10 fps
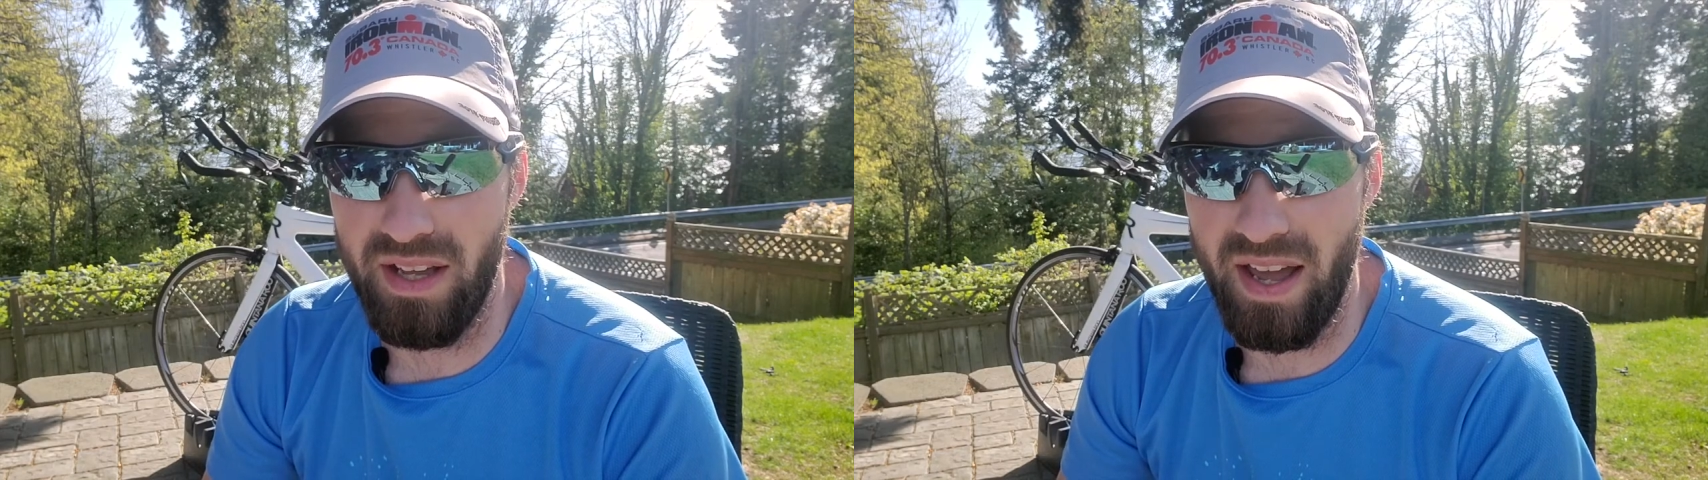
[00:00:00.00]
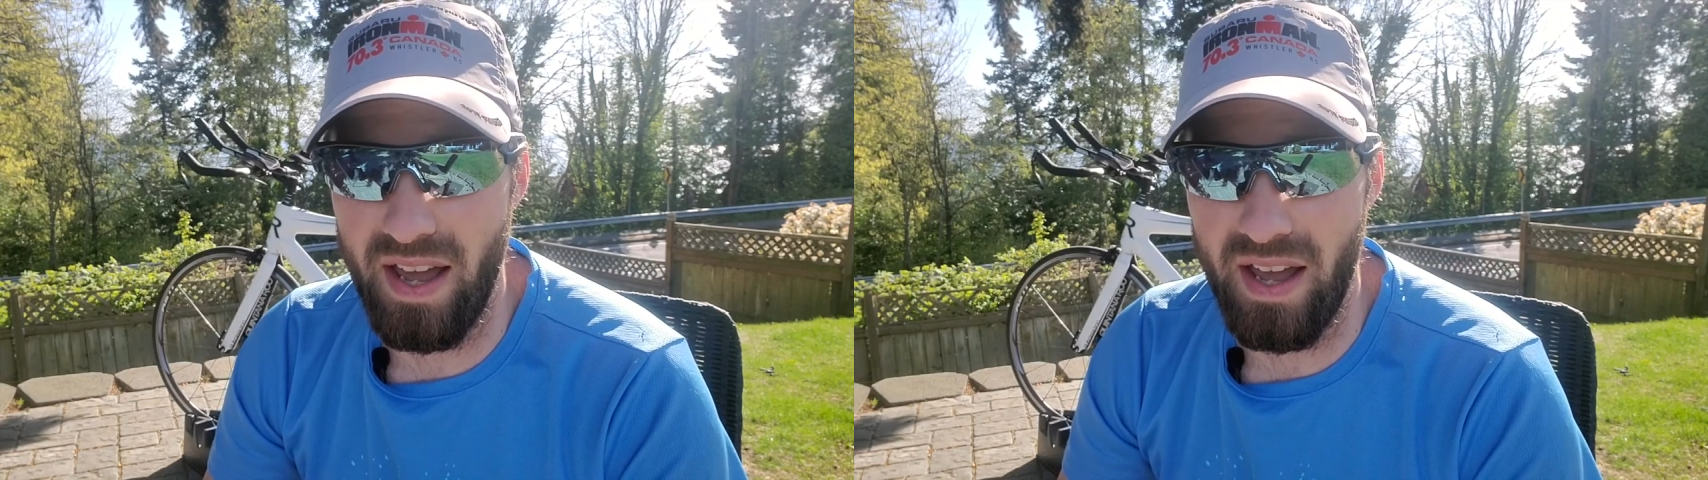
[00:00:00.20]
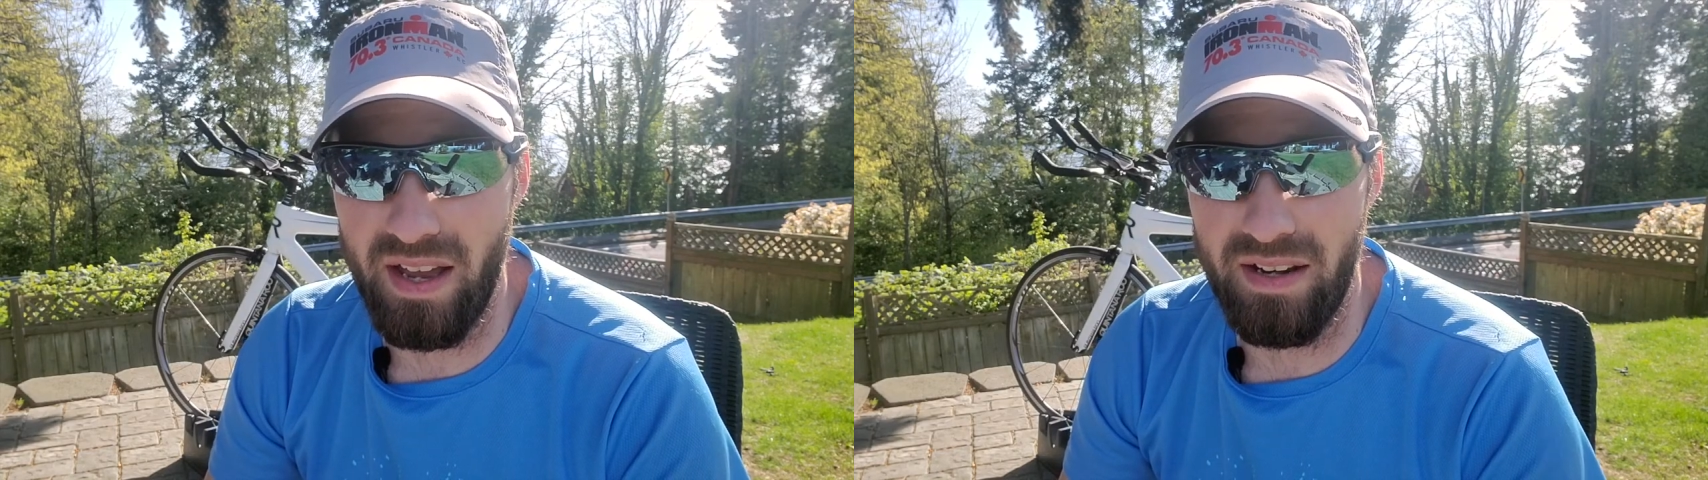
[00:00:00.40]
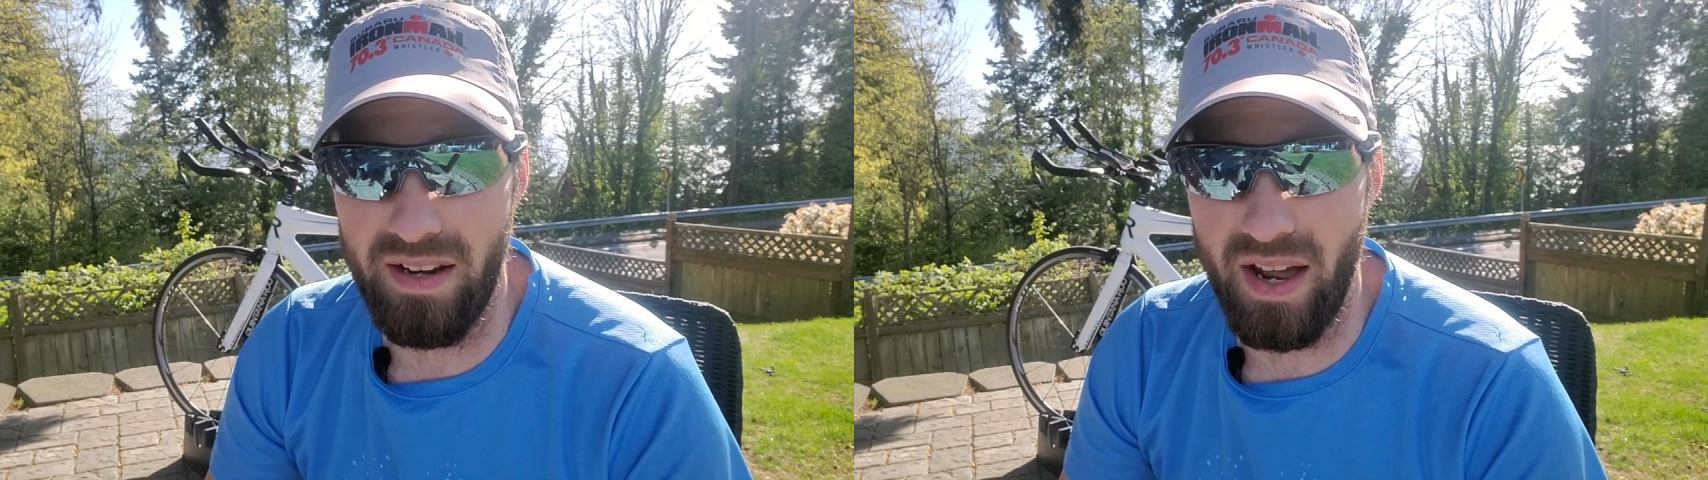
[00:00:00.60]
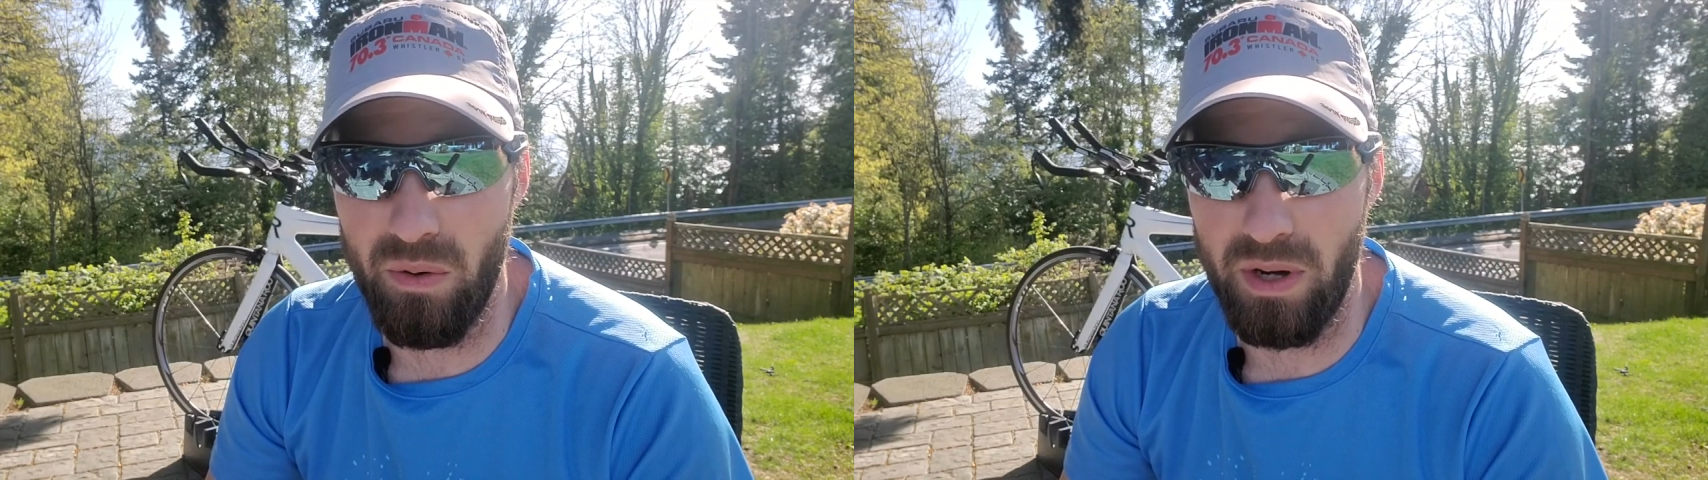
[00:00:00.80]
and
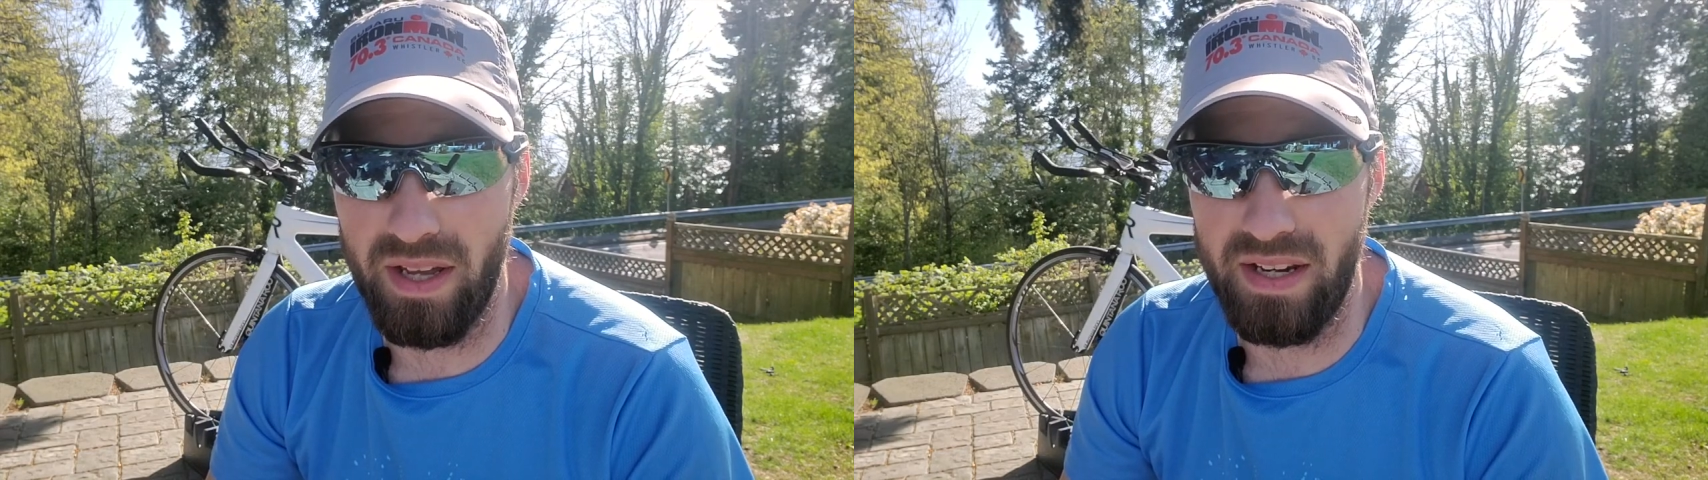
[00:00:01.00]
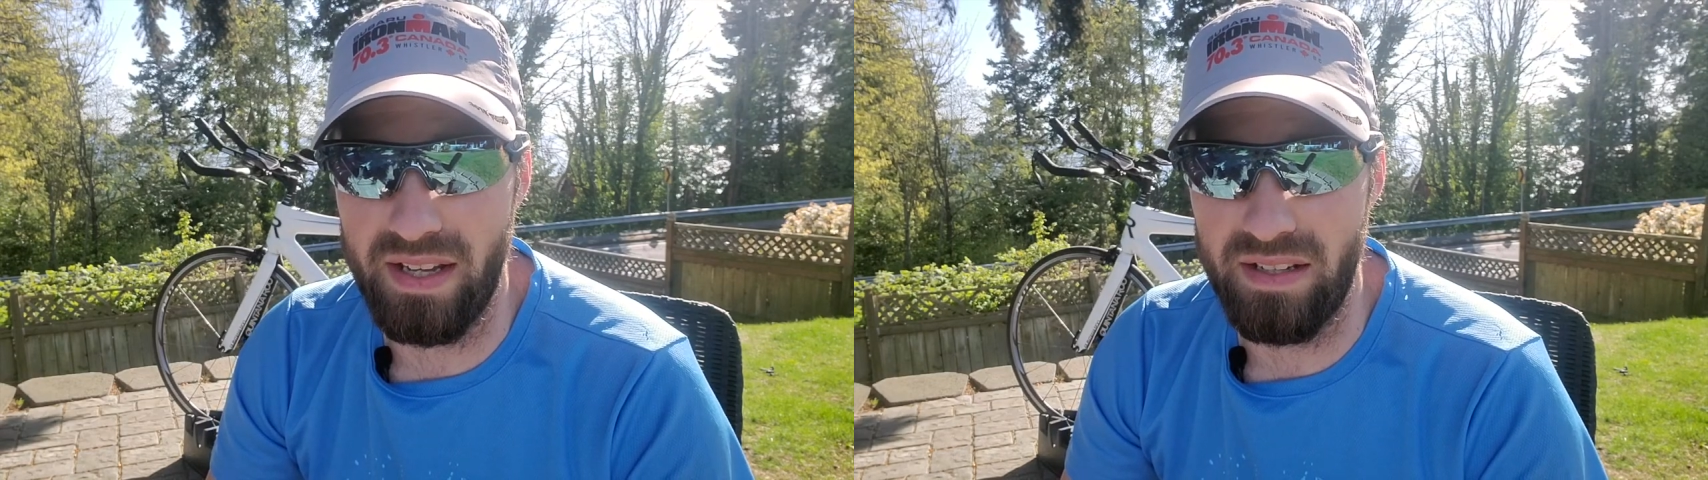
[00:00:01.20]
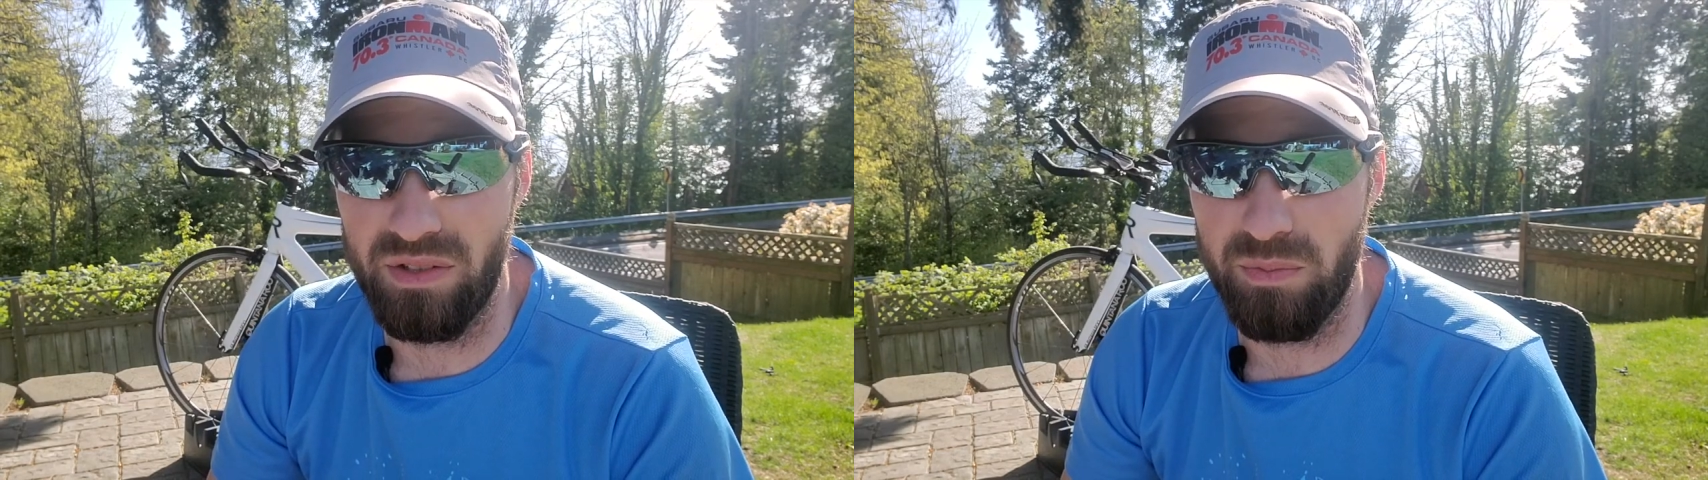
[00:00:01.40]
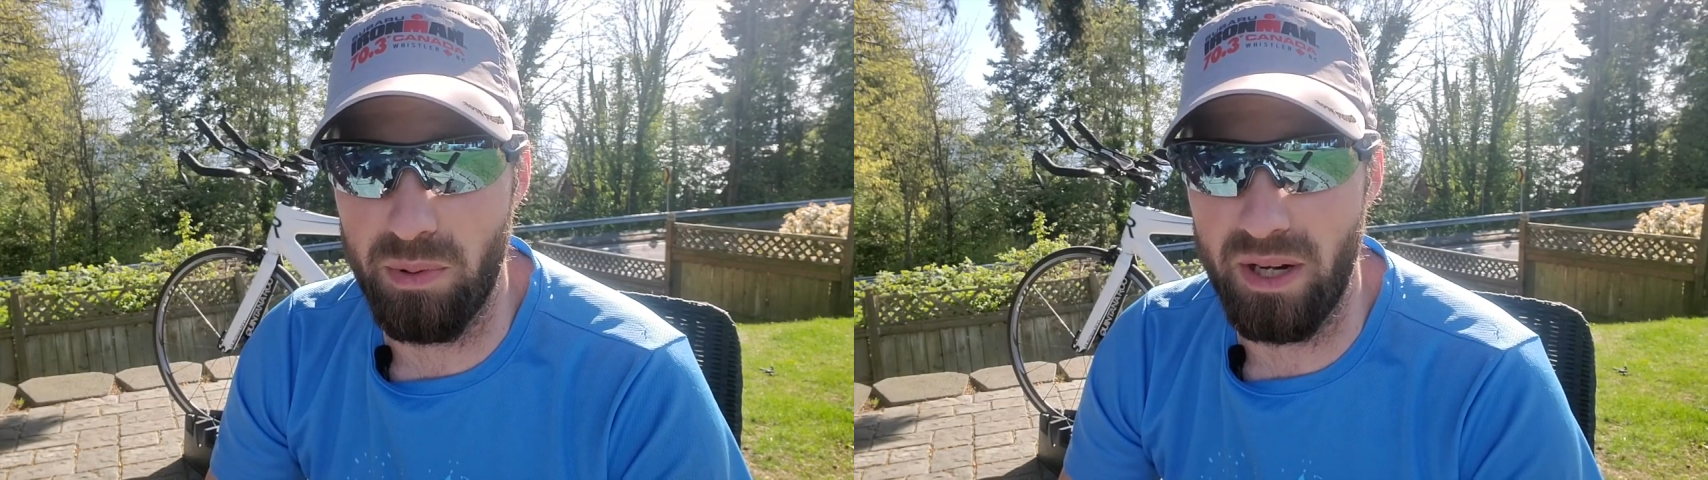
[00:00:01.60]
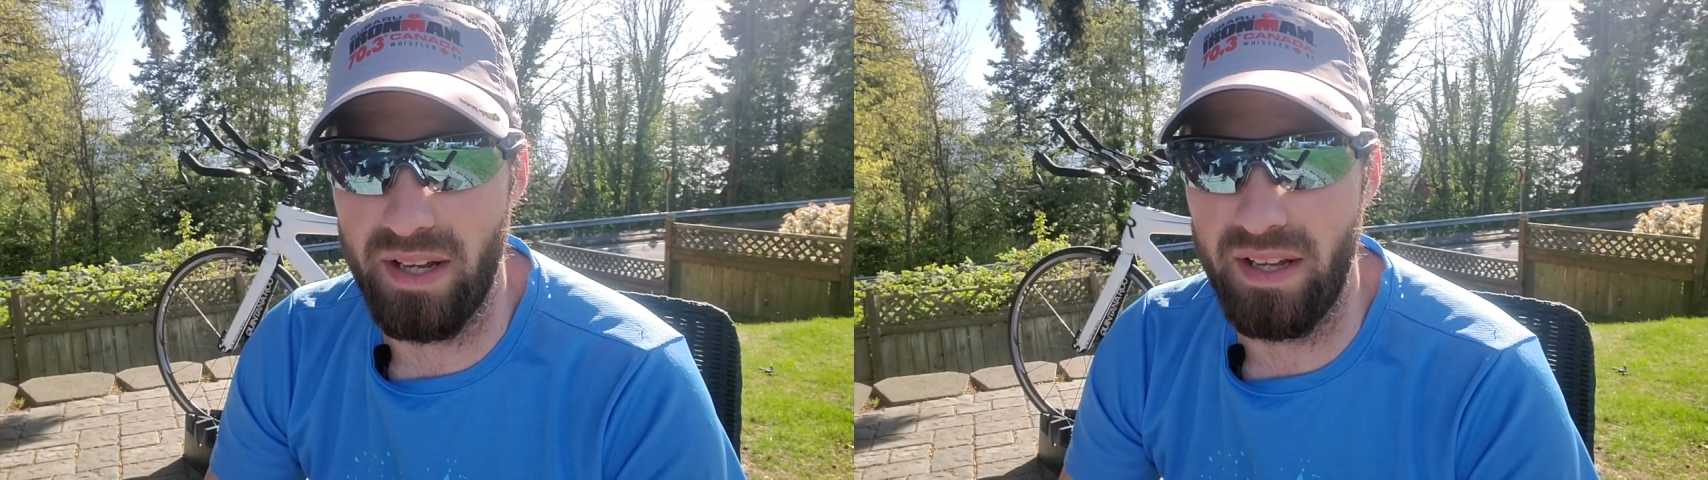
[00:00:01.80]
now that we're getting into
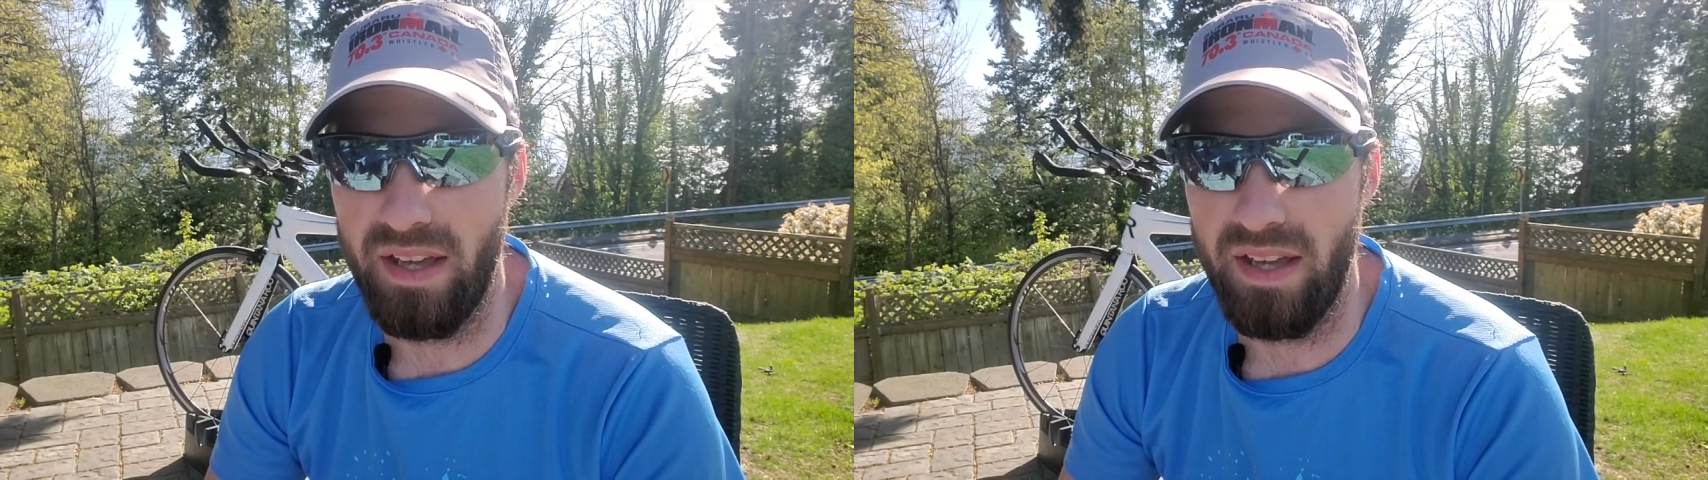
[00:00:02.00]
spring,